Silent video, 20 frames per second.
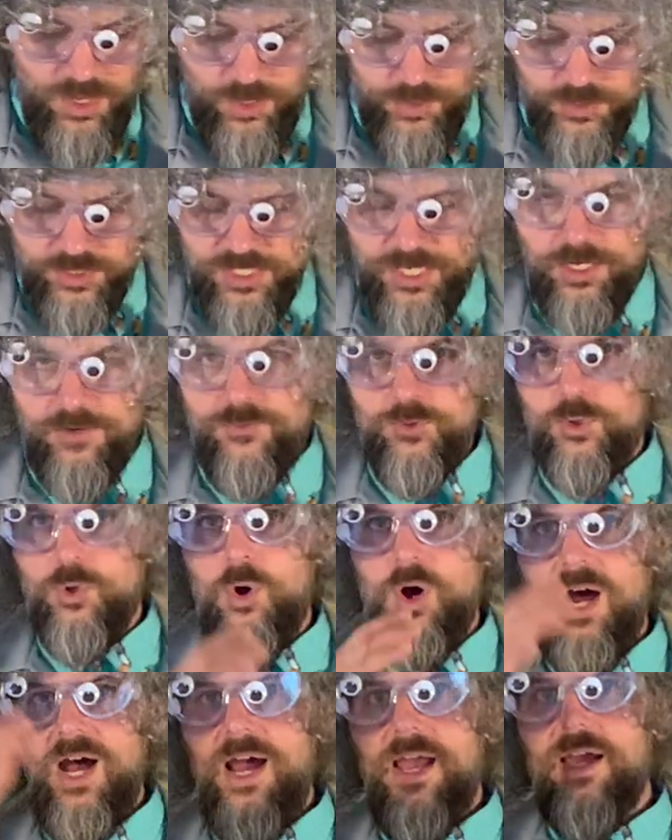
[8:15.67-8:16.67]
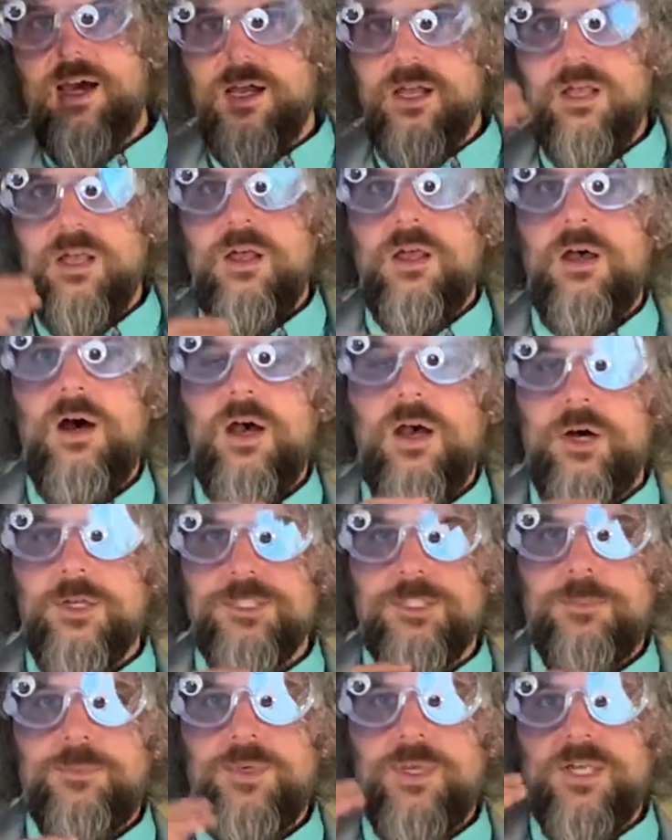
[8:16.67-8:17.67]
On Z, if you go higher on
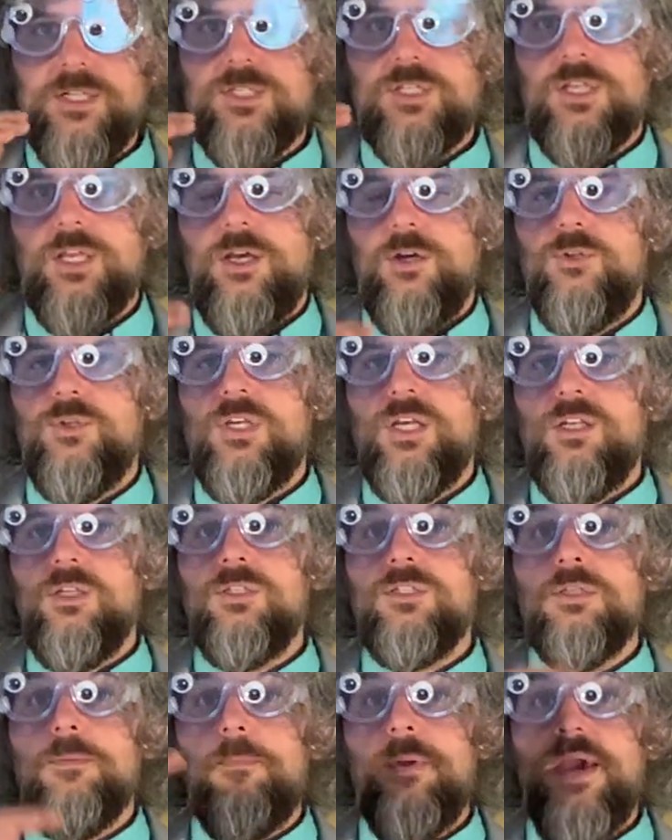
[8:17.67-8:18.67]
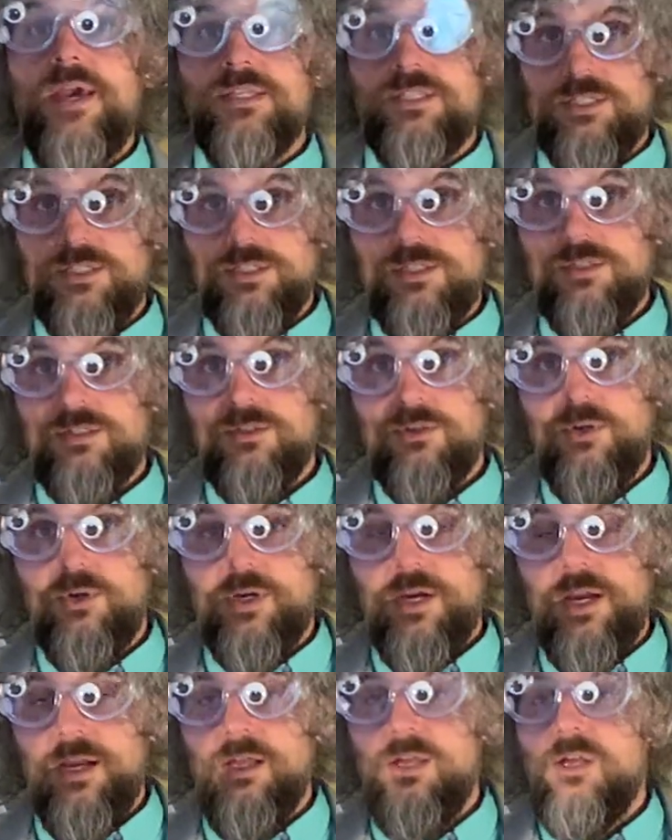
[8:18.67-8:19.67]
the pH scale, you get into the bases.
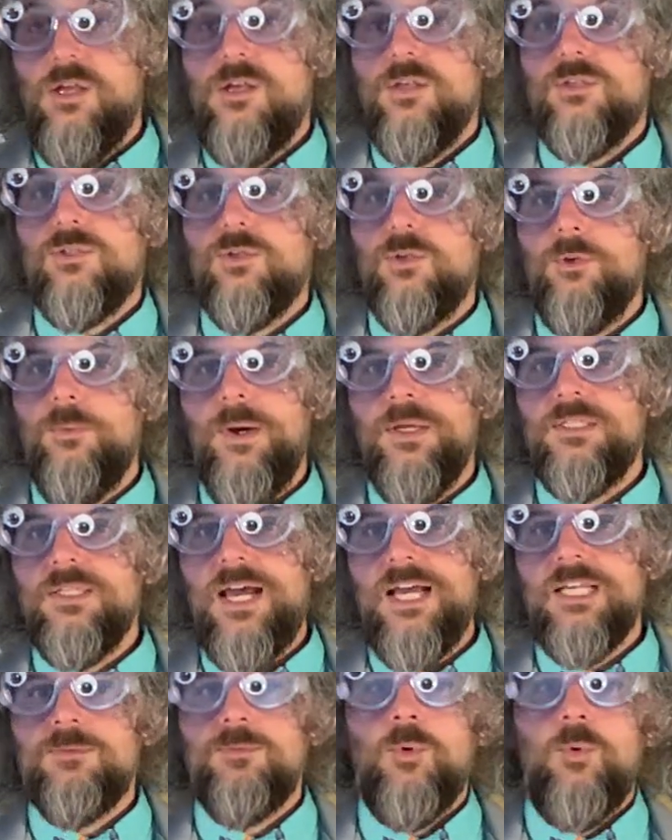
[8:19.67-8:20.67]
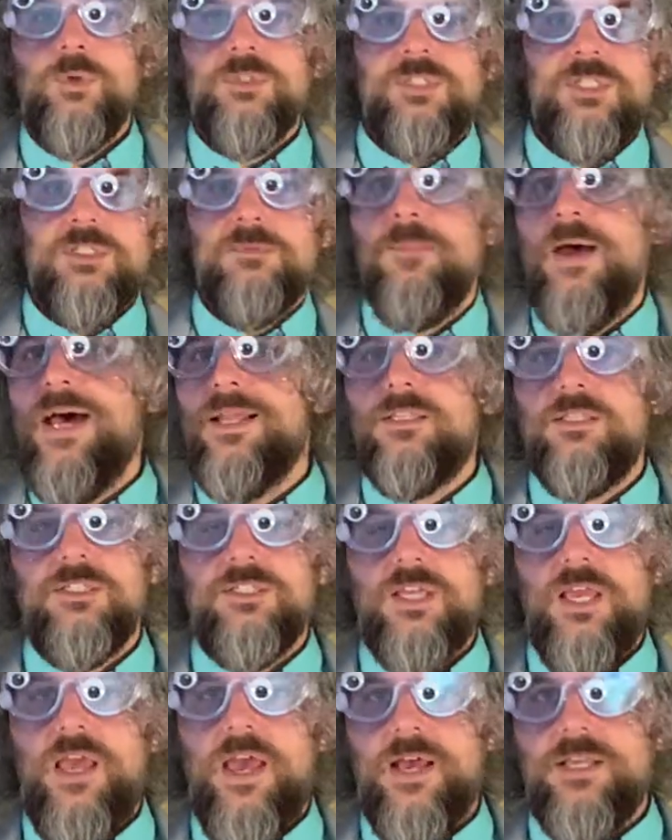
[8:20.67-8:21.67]
Okay, so you might ask me, what's this math?
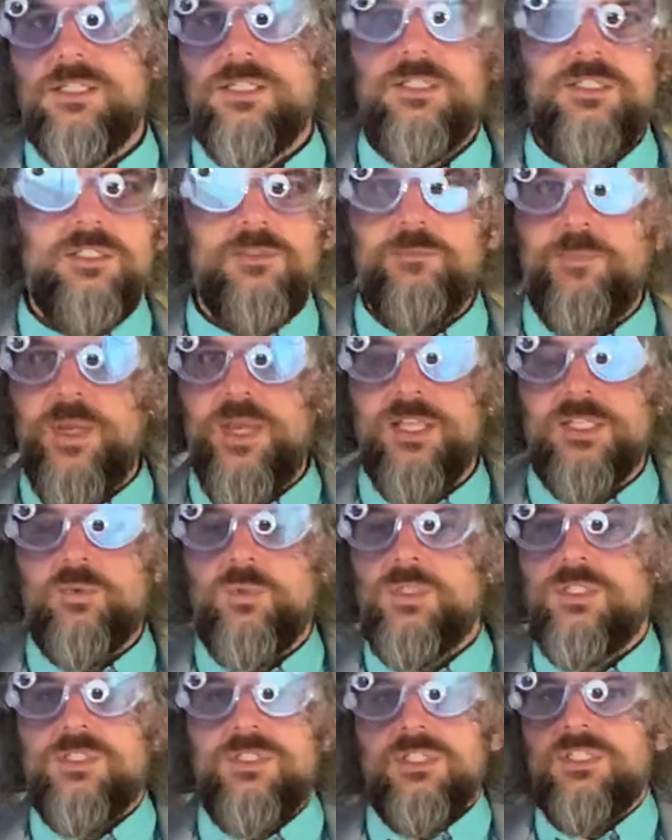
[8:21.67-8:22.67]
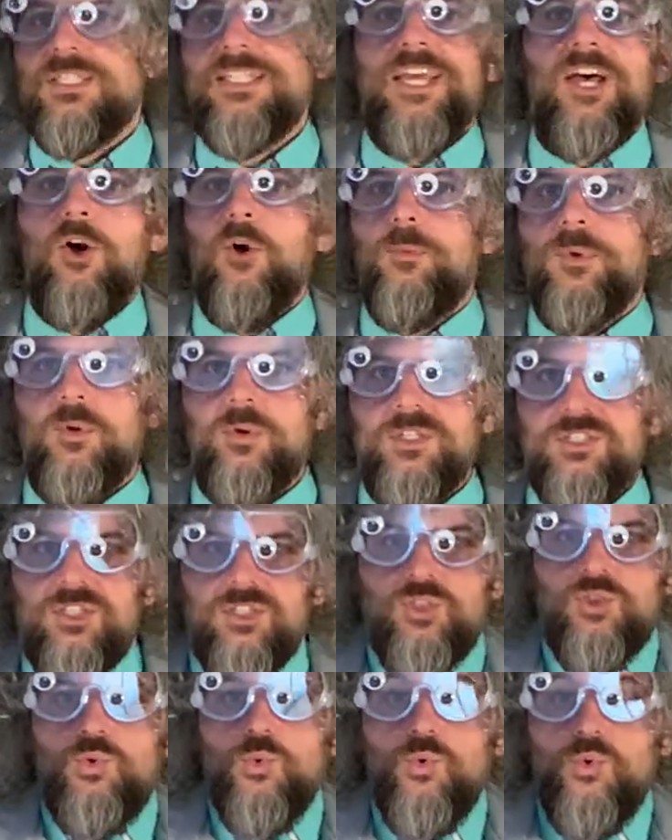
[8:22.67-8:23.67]
This acid, this base. What does this tell me? What does
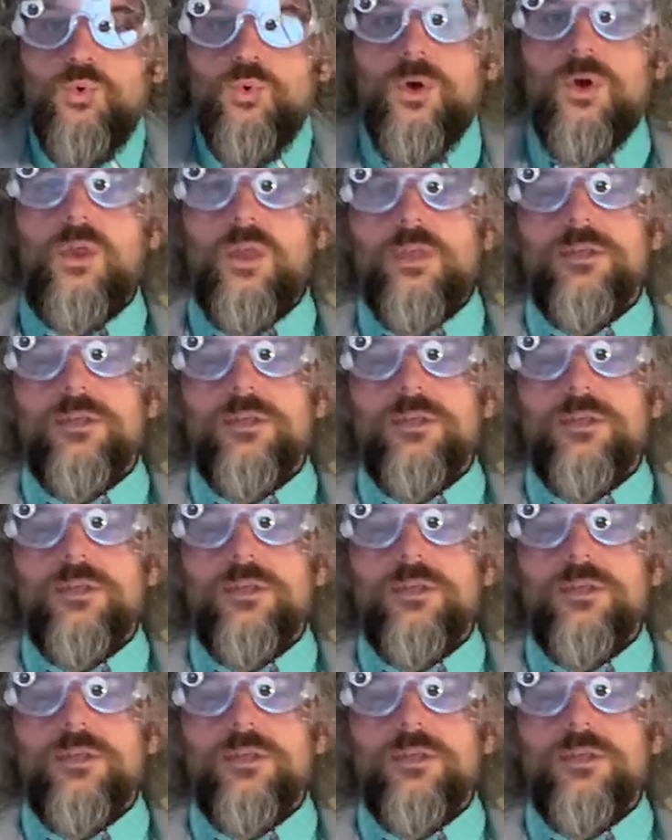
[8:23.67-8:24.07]
this do?